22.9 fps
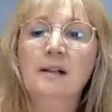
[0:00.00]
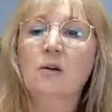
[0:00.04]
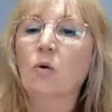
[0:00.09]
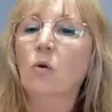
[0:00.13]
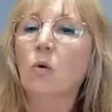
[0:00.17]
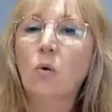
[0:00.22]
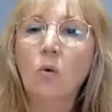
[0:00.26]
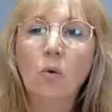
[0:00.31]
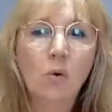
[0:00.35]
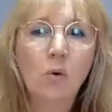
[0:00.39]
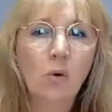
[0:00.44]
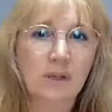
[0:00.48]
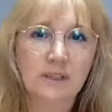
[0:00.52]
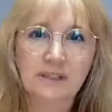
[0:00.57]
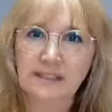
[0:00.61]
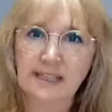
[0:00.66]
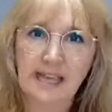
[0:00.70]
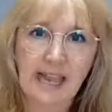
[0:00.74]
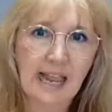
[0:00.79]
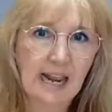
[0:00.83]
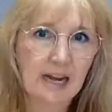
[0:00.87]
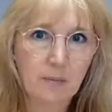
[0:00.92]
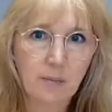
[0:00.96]
all as
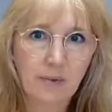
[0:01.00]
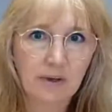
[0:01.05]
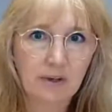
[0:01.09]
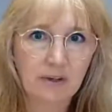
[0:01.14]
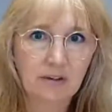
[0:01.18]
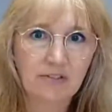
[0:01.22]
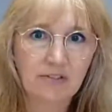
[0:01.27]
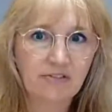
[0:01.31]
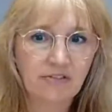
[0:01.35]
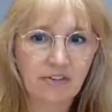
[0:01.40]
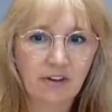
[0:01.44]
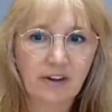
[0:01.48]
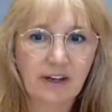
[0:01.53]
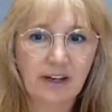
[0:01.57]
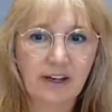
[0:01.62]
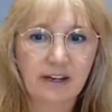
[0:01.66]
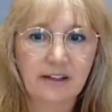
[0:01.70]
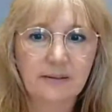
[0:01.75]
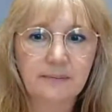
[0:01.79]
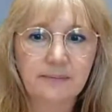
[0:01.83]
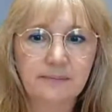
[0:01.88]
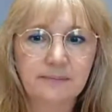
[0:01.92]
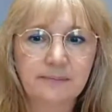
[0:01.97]
element of fire.